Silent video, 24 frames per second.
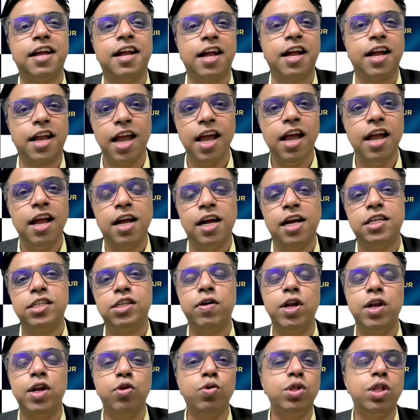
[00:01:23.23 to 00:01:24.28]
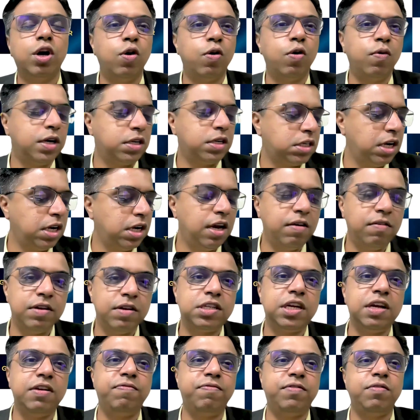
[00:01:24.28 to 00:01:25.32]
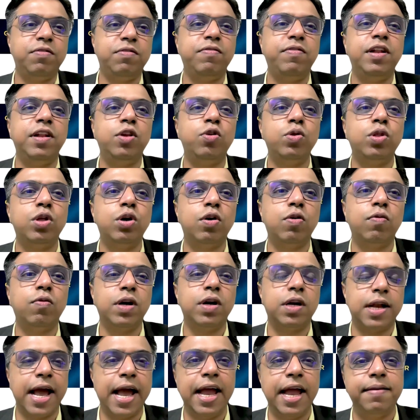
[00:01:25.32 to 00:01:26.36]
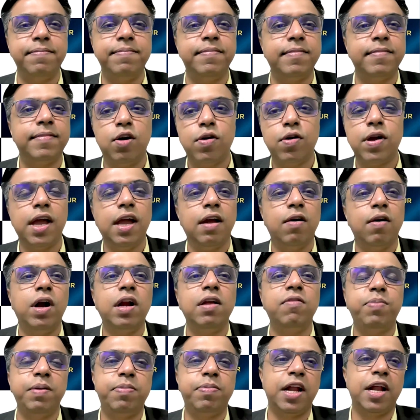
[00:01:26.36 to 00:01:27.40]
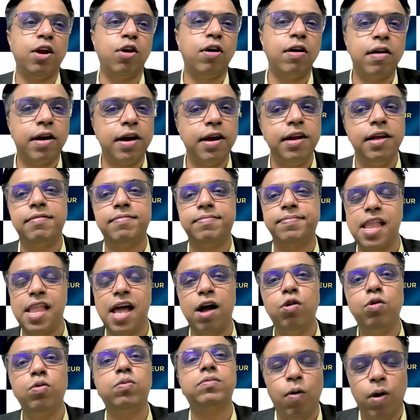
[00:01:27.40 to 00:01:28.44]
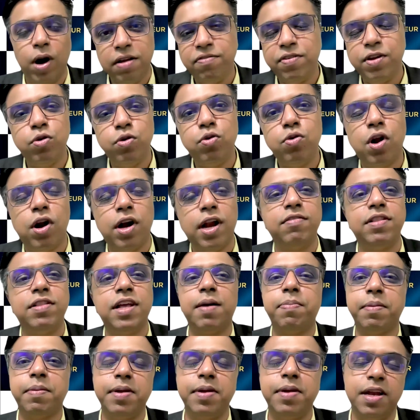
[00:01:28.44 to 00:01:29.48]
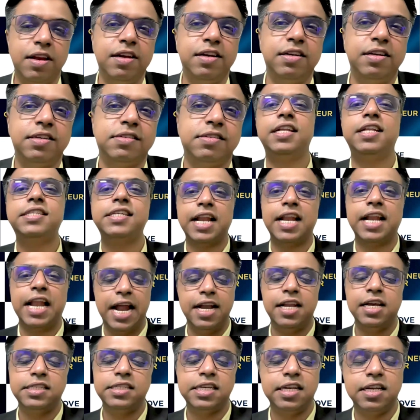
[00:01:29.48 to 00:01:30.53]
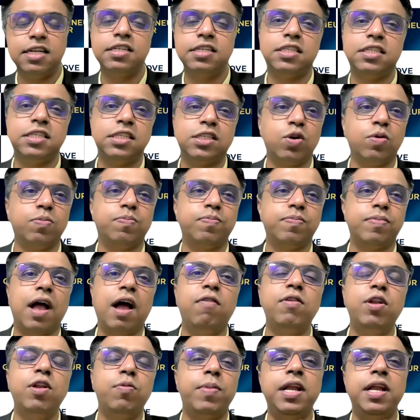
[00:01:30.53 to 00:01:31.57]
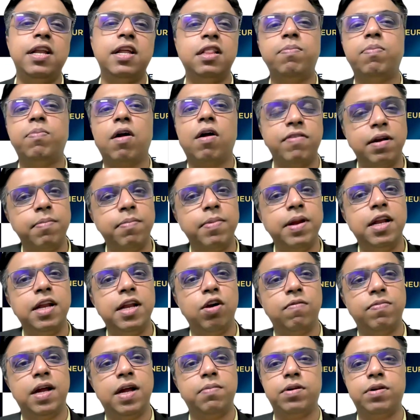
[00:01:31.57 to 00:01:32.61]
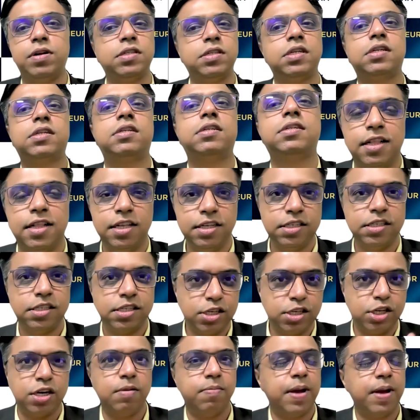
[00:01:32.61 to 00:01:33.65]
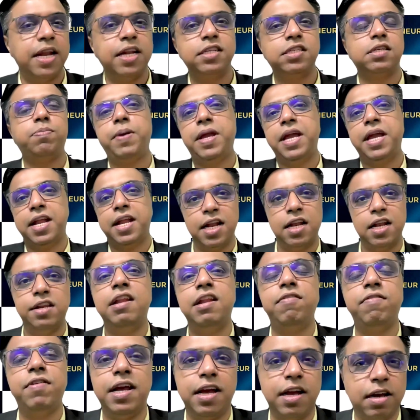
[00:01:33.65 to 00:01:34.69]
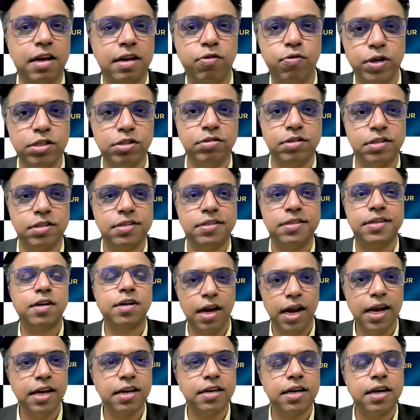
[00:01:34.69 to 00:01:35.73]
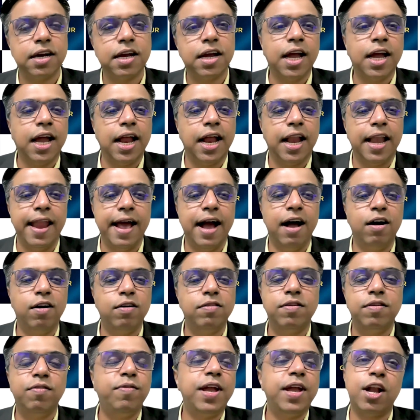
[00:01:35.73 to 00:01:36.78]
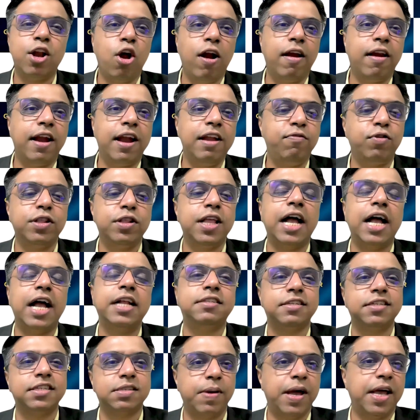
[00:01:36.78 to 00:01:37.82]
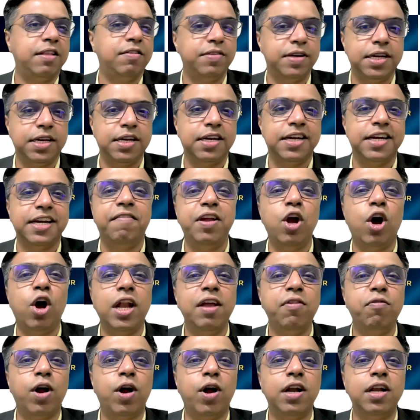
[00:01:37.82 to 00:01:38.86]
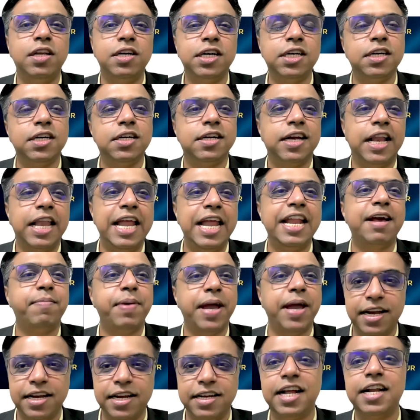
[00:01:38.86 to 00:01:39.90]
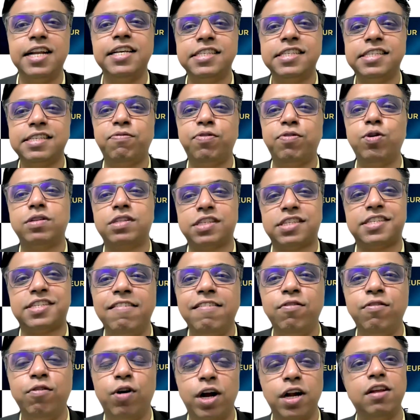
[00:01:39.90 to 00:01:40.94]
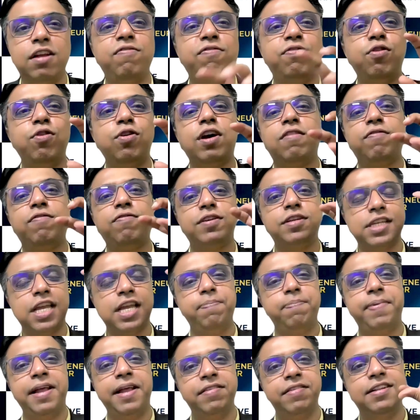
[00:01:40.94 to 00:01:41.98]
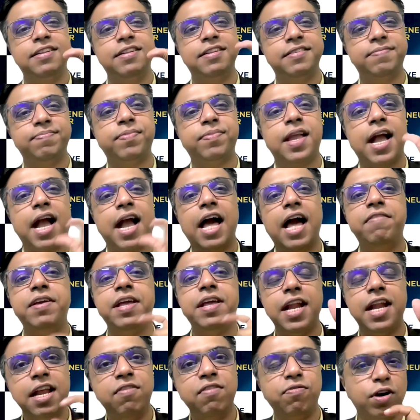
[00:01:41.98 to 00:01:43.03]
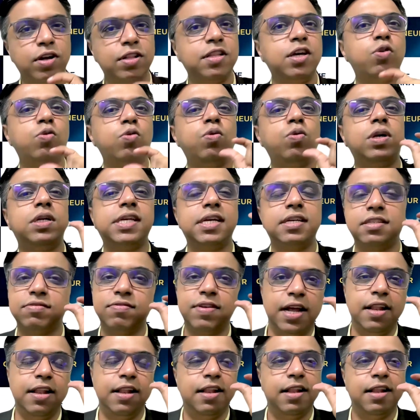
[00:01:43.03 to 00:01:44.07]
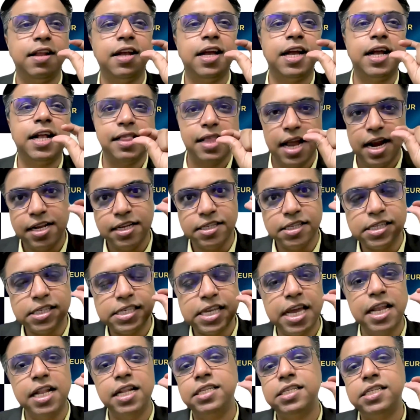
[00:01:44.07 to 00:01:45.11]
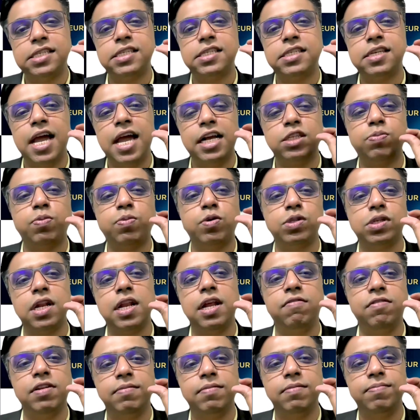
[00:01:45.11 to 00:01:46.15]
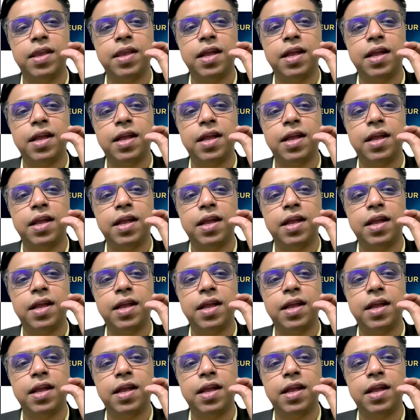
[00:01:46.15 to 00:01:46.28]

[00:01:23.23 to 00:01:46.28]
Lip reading: Okay. So we'll do the shift, we'll do the overtime. Okay. What if people are not ready? Now, what if you do not have the capability? Let's say client has increased the scope. How will you maintain the profitability of that project? This is the general manager P&L delivery question. Correct? Now, we are not ready for the answers, by the way. We only want a lena bag, that is fruits. We want a fruit of a skip level. Are we ready for the roots as well? That is the skills, exposure level.